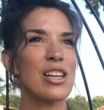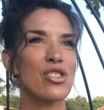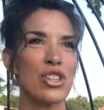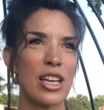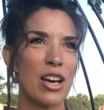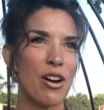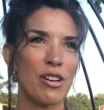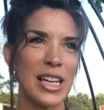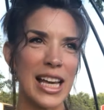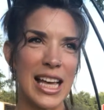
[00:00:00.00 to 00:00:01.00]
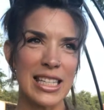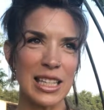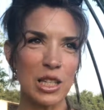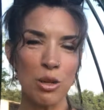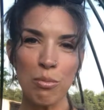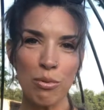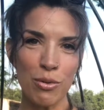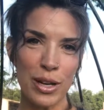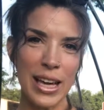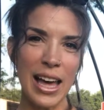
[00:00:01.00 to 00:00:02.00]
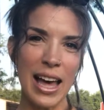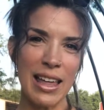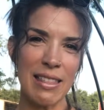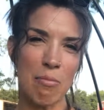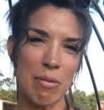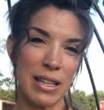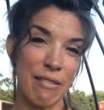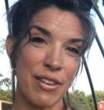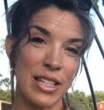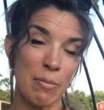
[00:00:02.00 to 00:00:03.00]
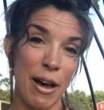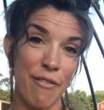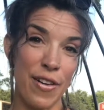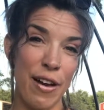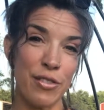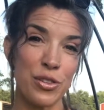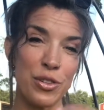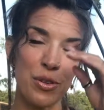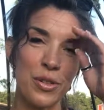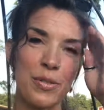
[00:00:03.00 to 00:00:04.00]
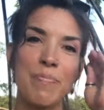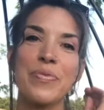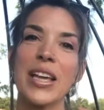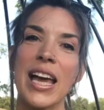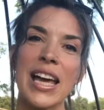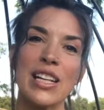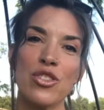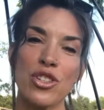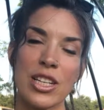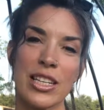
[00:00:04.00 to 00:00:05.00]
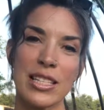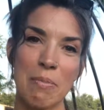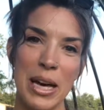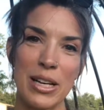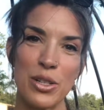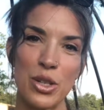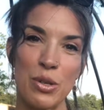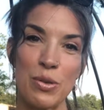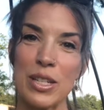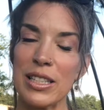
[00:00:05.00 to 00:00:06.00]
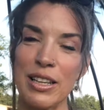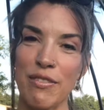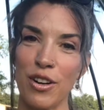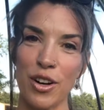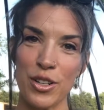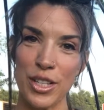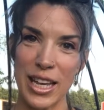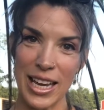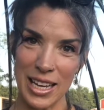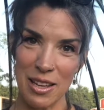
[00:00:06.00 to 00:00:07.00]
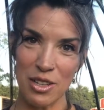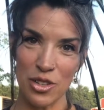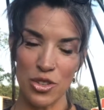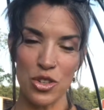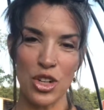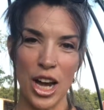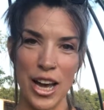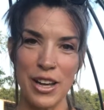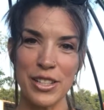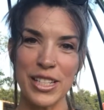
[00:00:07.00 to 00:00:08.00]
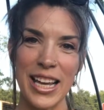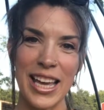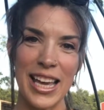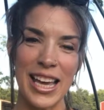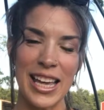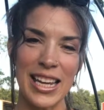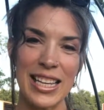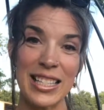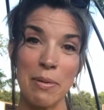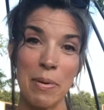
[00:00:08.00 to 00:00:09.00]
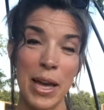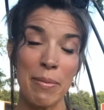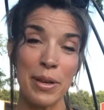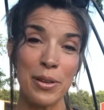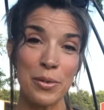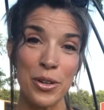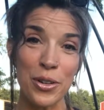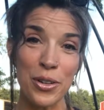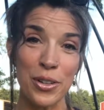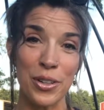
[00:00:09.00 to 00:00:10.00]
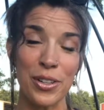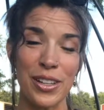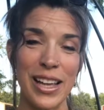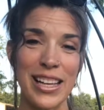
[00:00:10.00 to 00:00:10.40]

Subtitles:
She already has a little boy. I believe he's about 5 years old, and she is about to deliver her second child, and it's a baby girl.